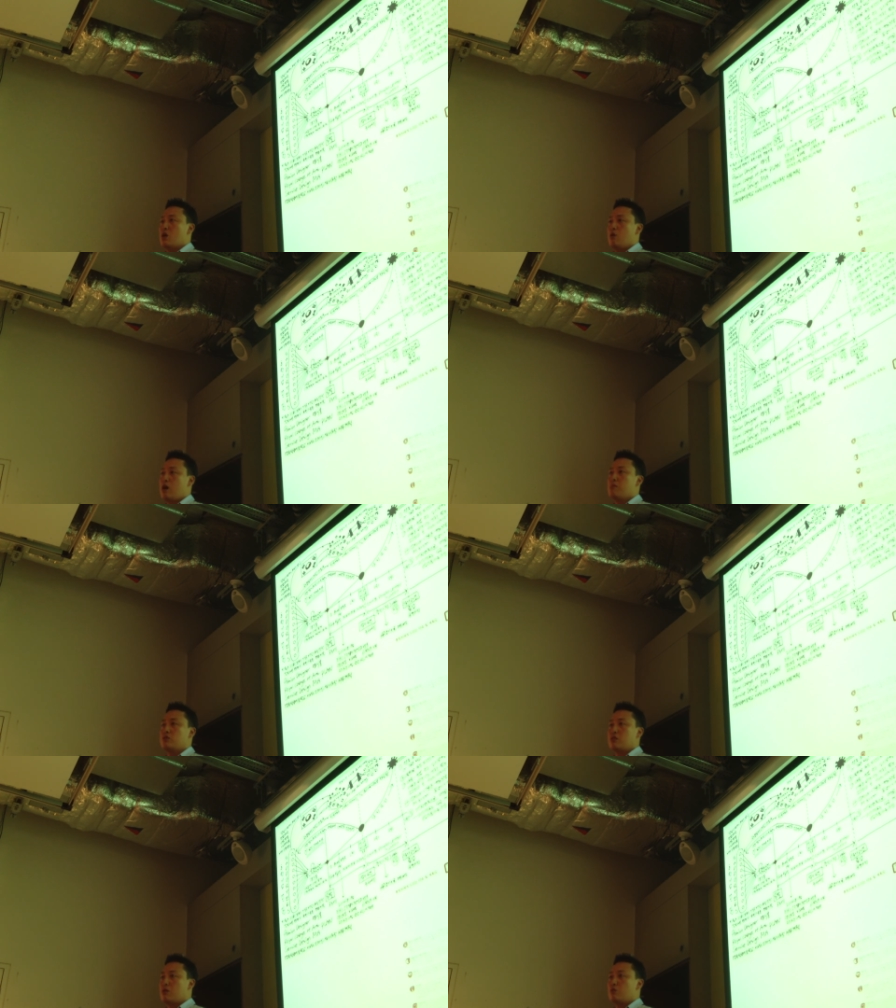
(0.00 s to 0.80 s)
know how
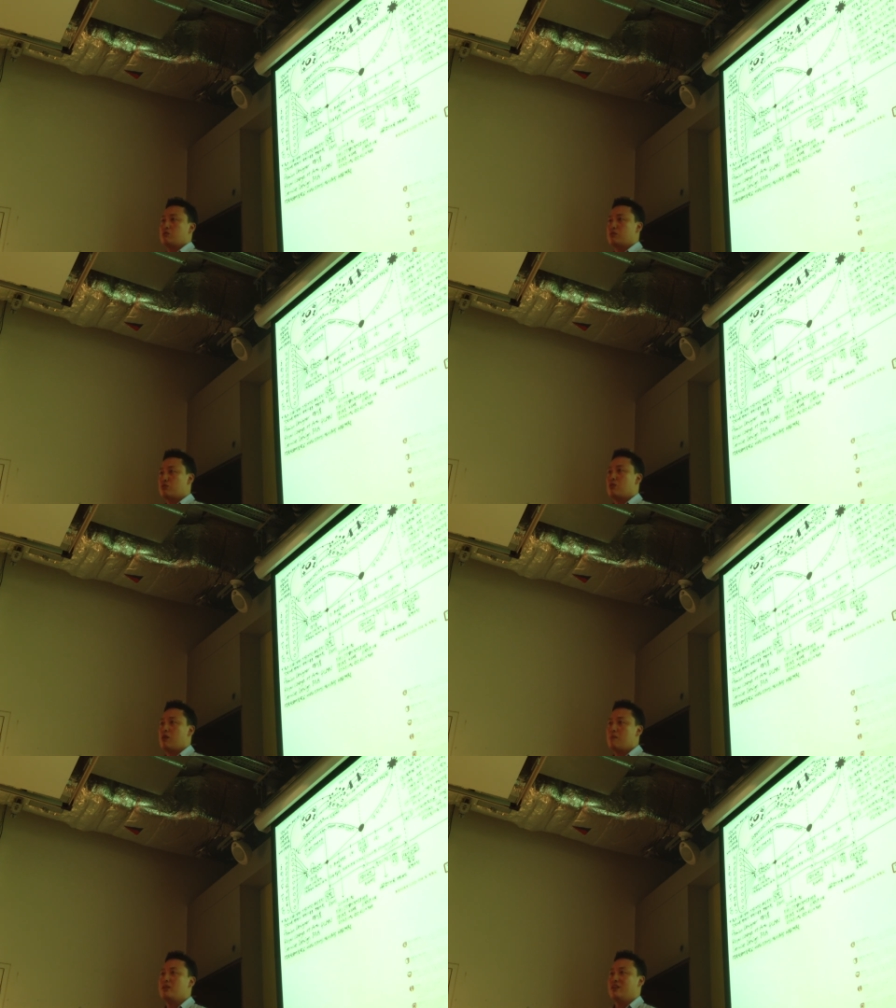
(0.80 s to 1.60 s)
much it costs to
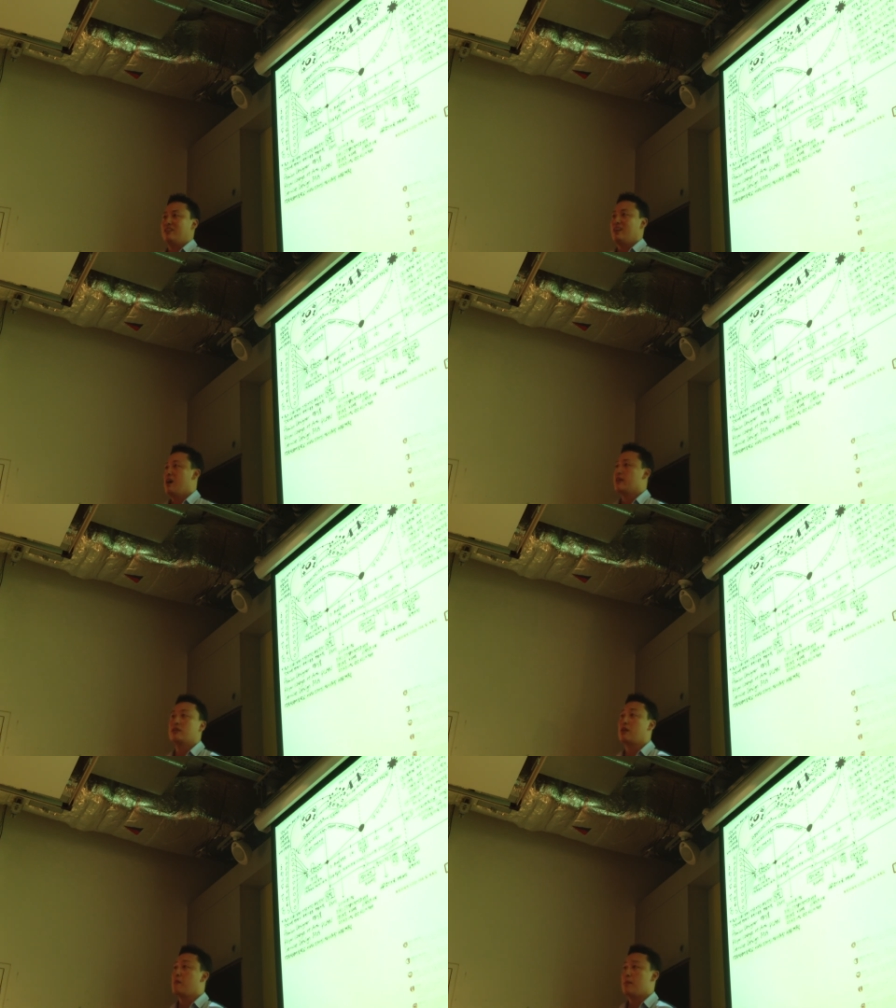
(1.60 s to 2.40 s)
come here. I
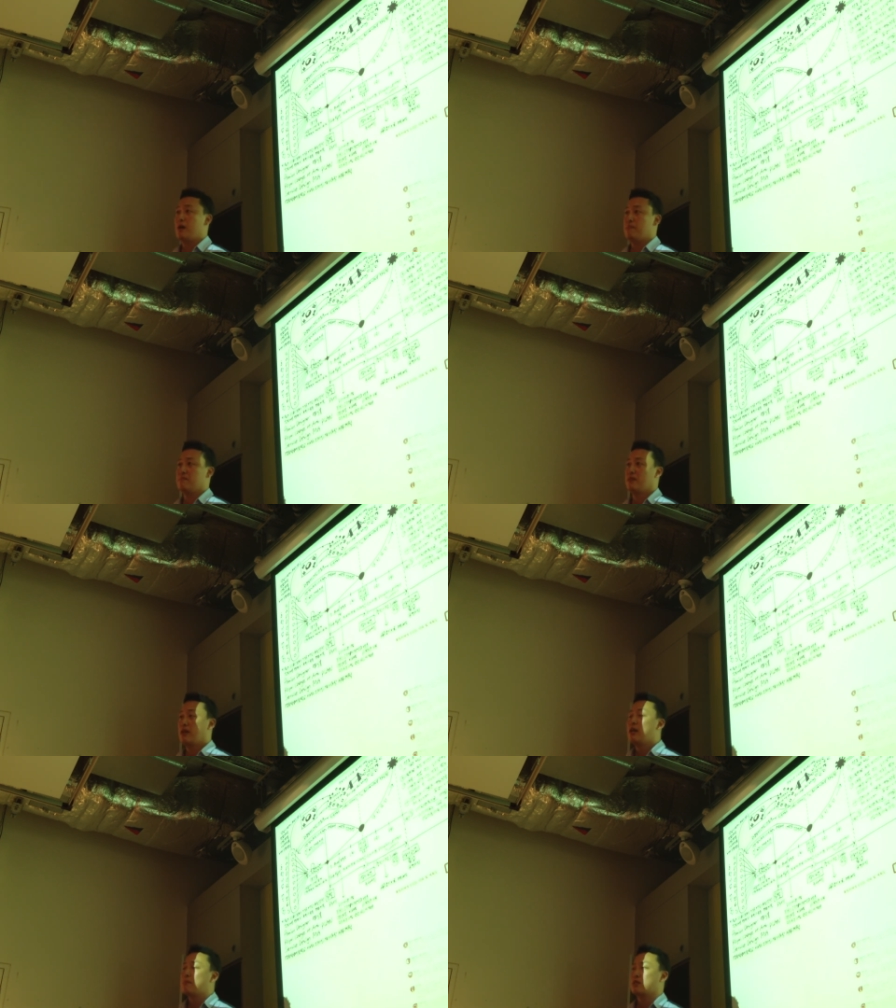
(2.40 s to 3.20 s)
didn't tell my mom.
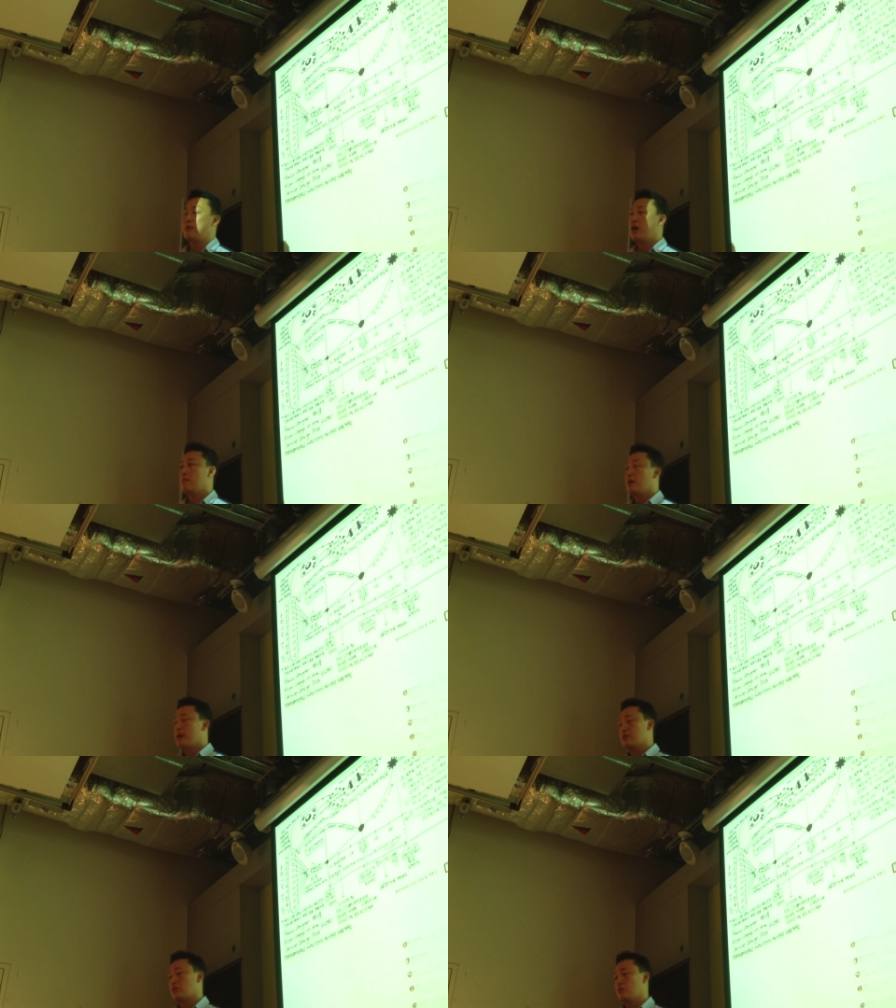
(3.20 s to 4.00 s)
Because my, my
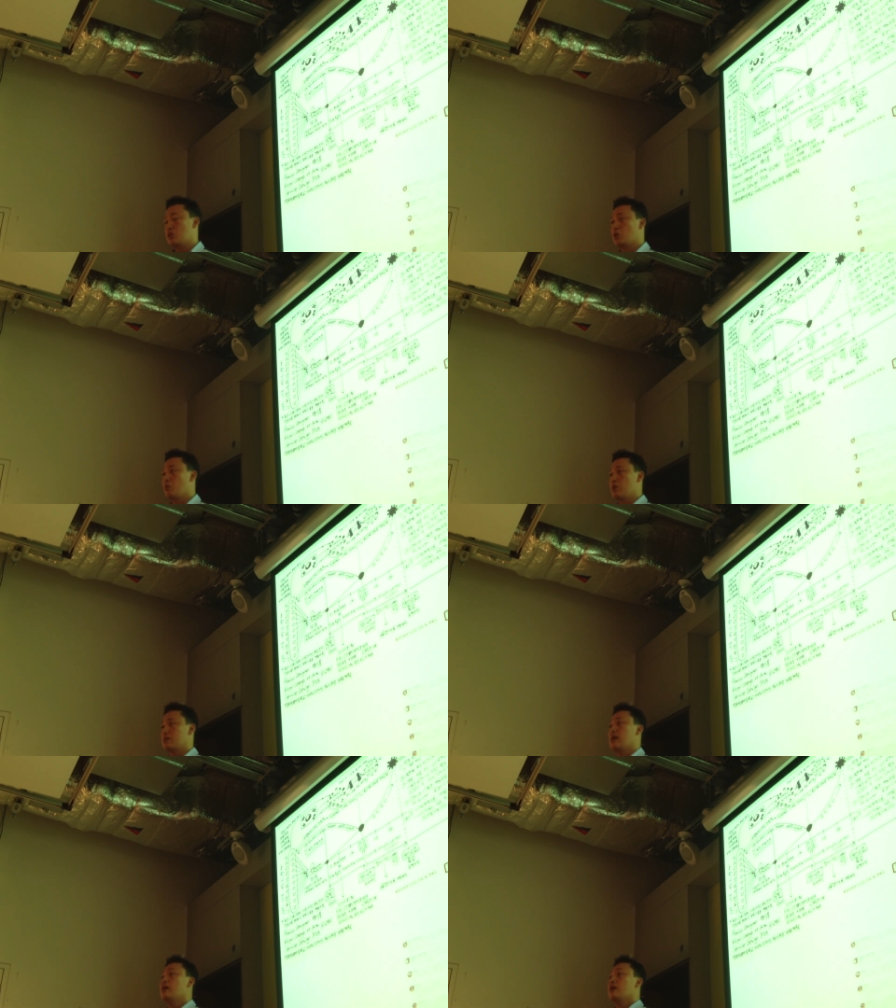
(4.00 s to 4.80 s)
basic condition
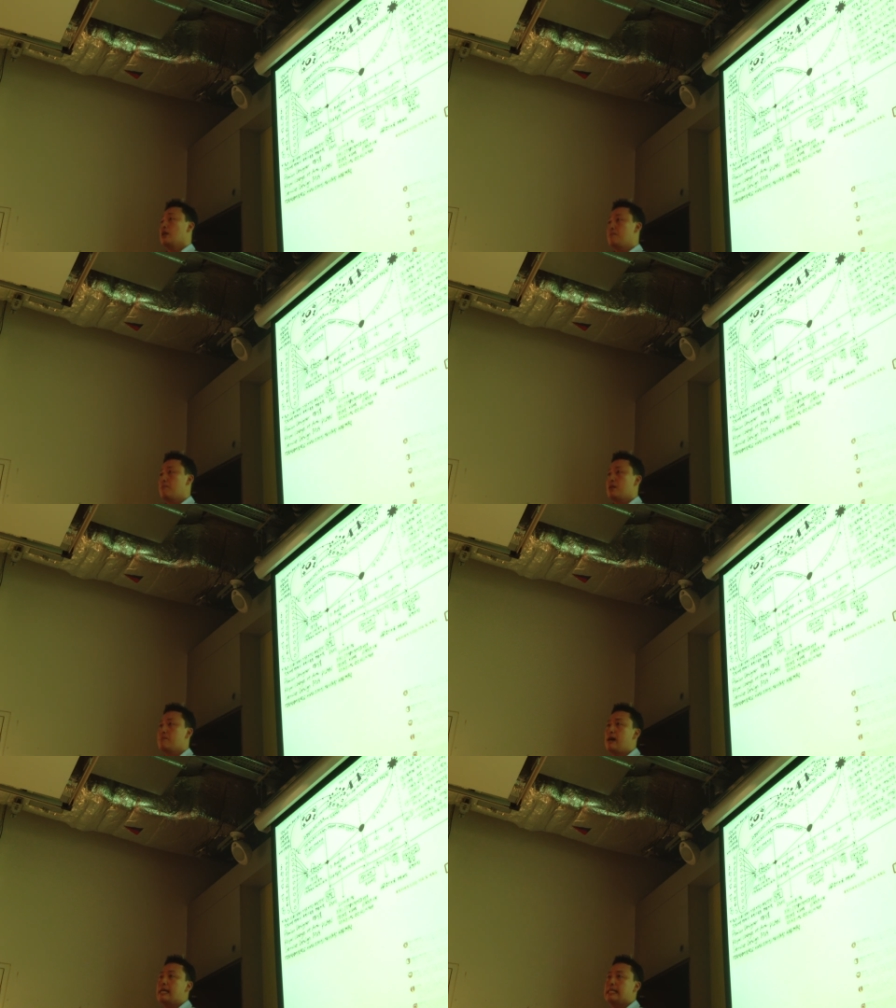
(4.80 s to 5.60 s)
was if,
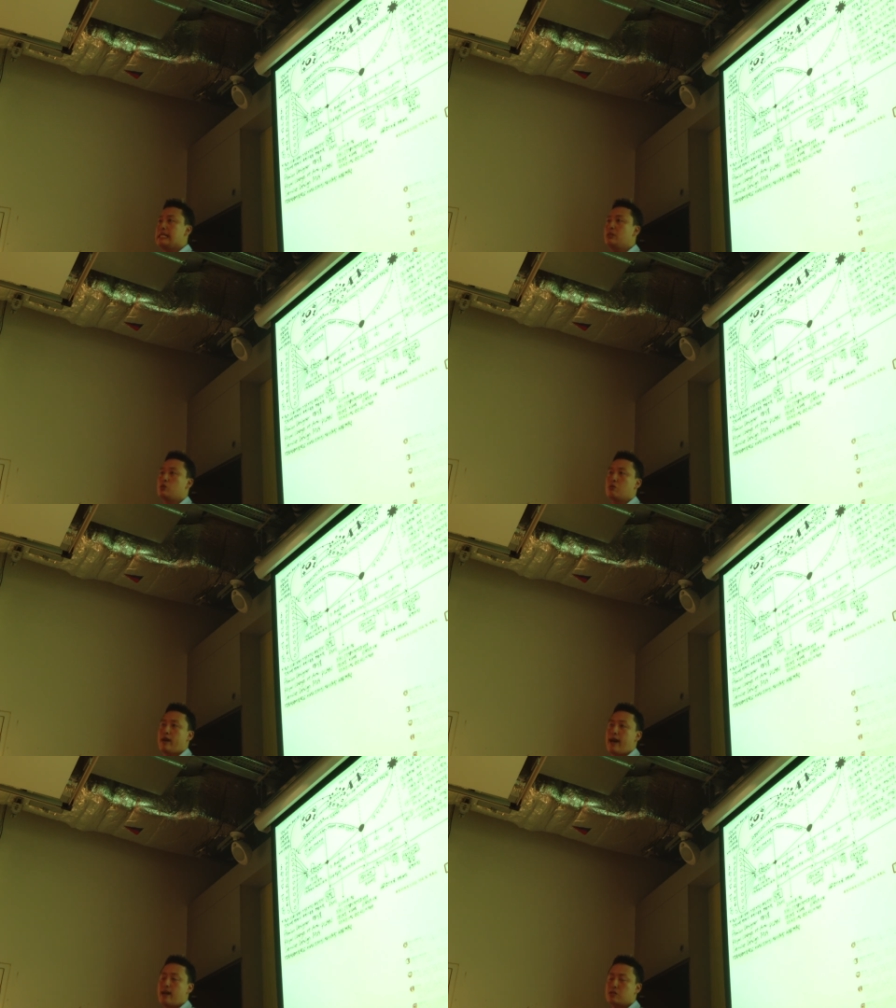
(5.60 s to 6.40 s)
if I need to
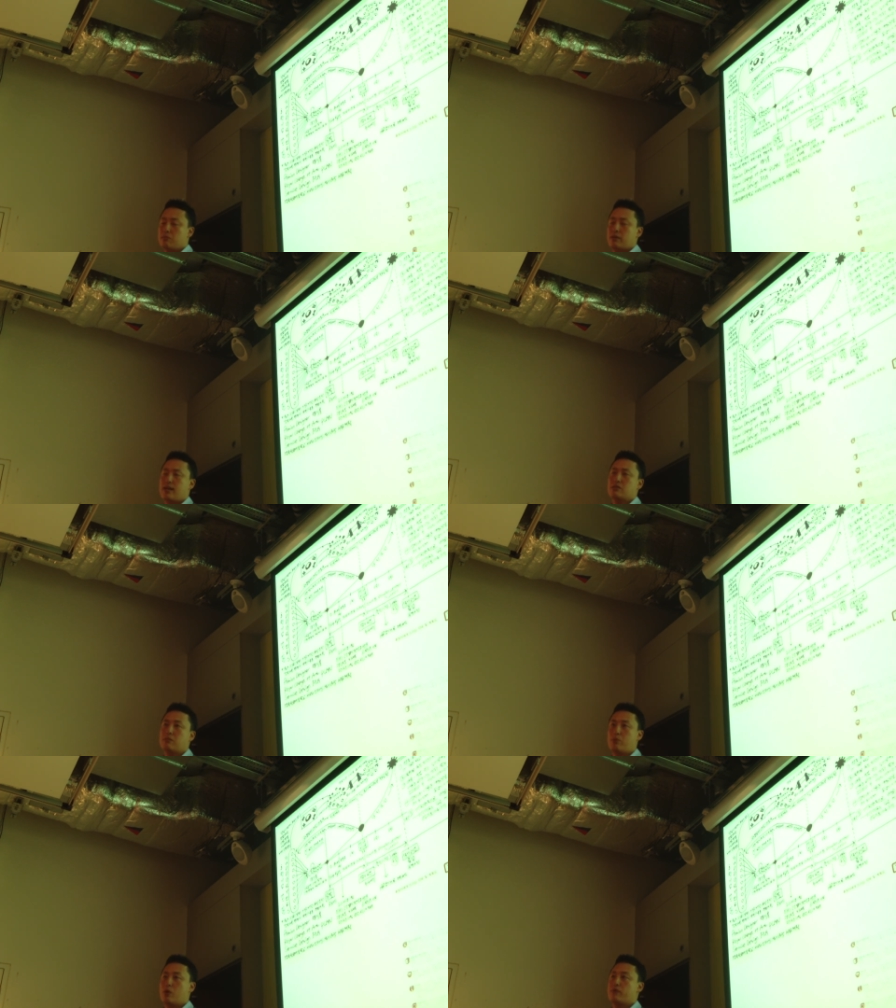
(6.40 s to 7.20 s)
get
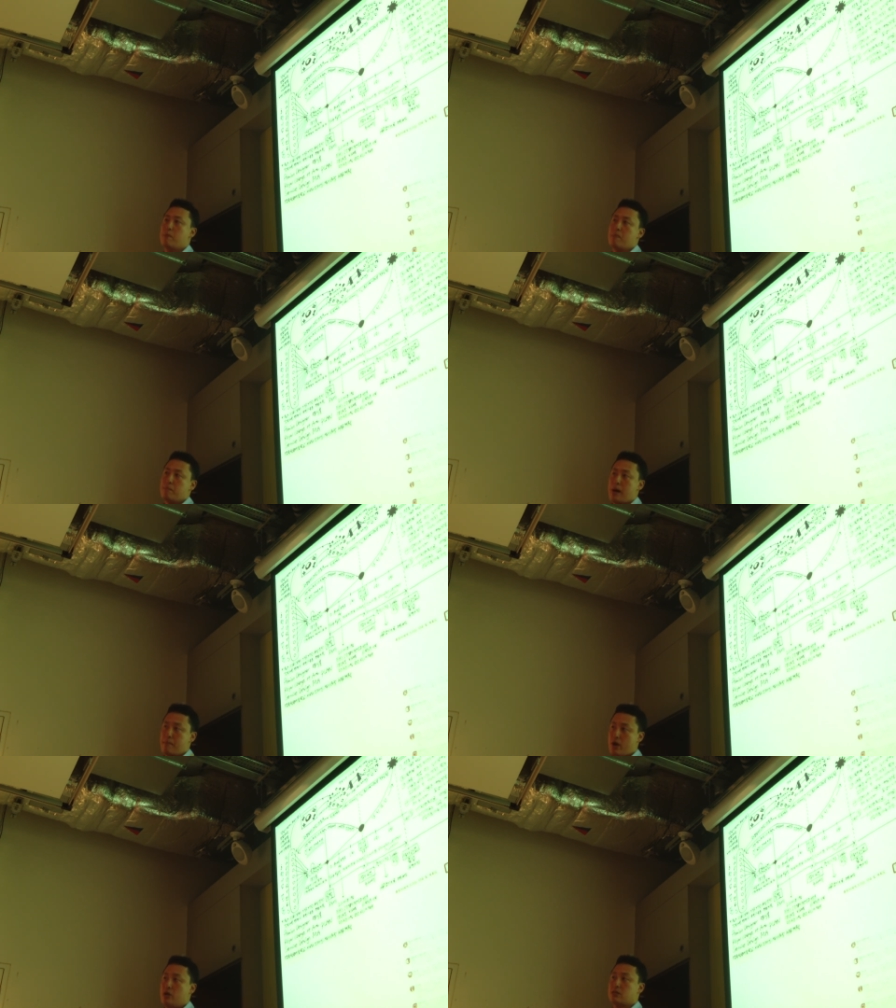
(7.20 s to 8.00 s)
support from my
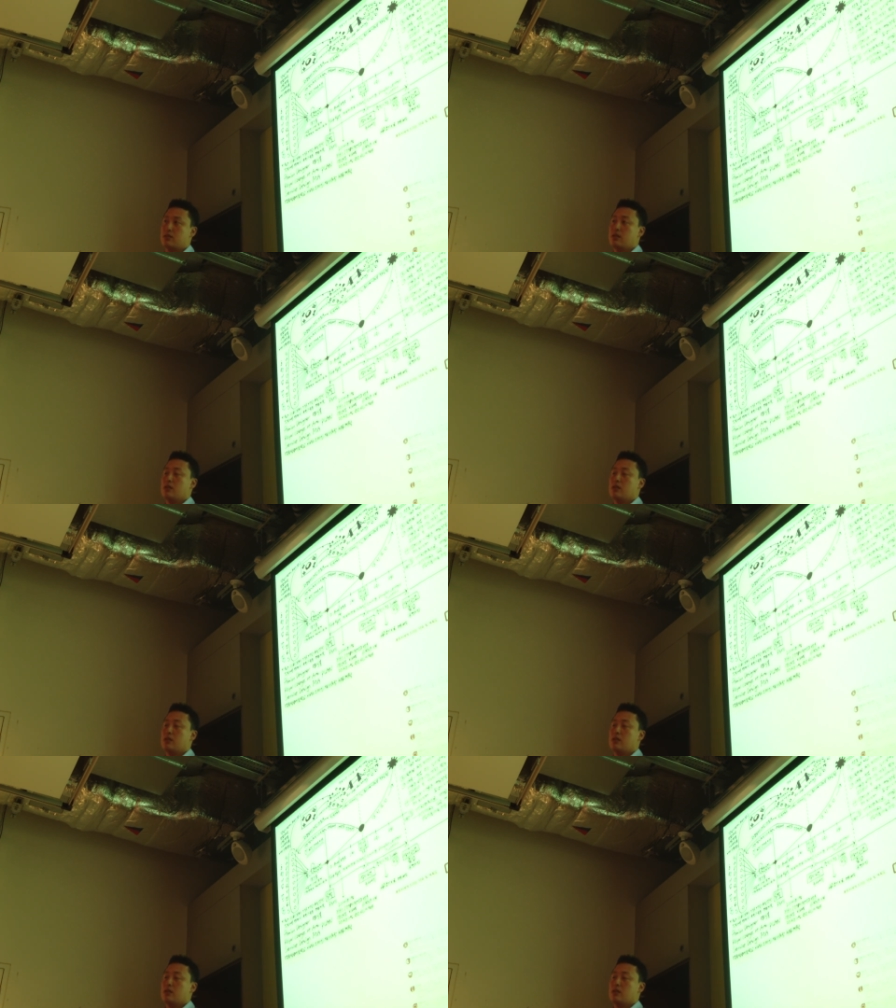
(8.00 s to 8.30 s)
parents.